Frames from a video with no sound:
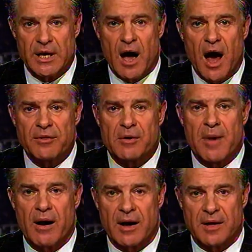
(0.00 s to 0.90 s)
other
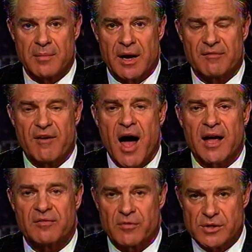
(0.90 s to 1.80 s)
American men
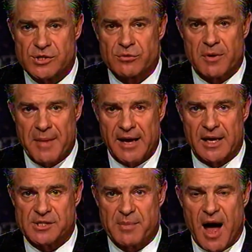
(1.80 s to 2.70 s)
vying for two remaining
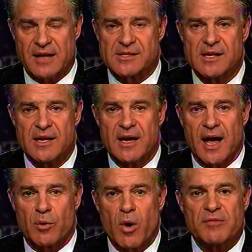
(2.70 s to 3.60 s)
spots,
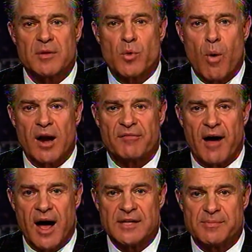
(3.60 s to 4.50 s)
and one of them
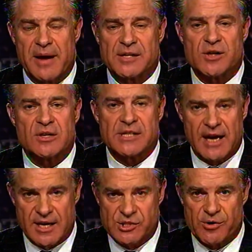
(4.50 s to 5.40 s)
qualifies based on
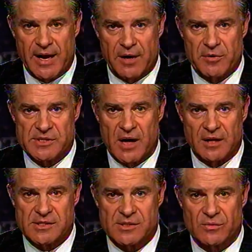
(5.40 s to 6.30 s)
today's training
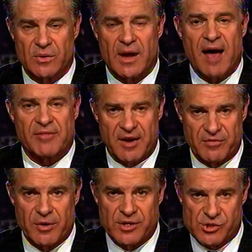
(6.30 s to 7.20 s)
results. We'll have that
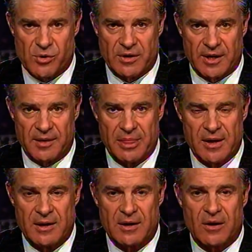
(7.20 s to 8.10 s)
for you shortly.
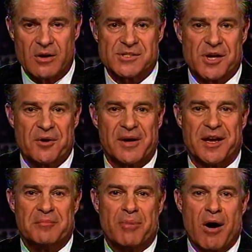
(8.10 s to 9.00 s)
Also,
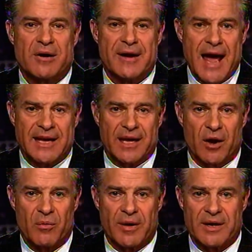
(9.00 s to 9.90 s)
in Bardonecchia,
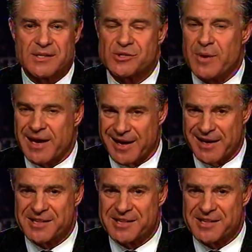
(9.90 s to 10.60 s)
where he's tweaking his